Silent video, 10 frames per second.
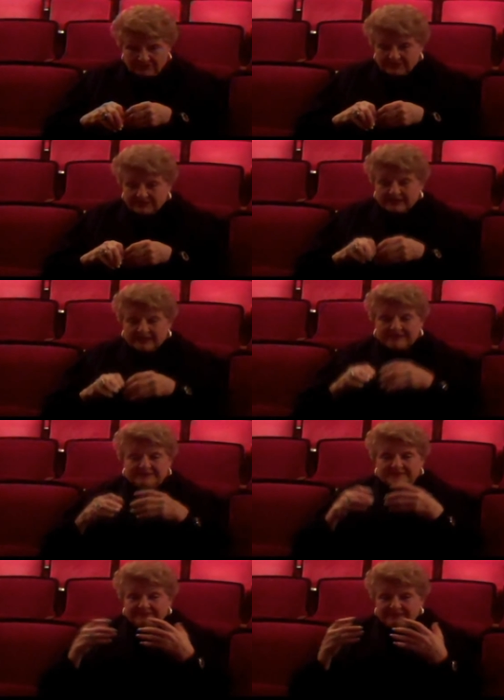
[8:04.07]
yeah. and
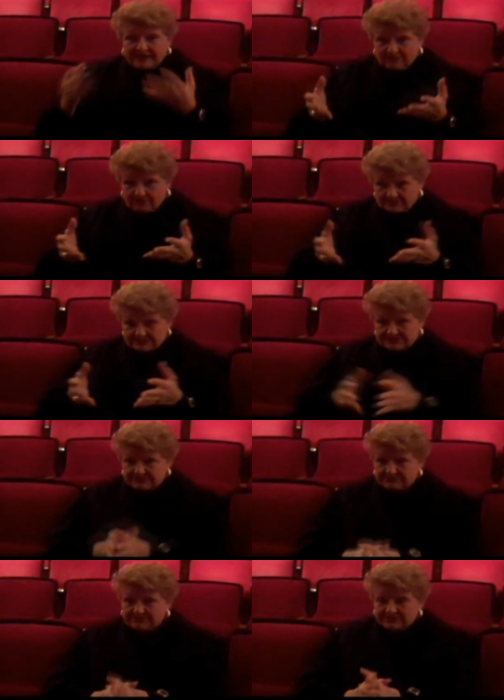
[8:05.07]
then that haunts you.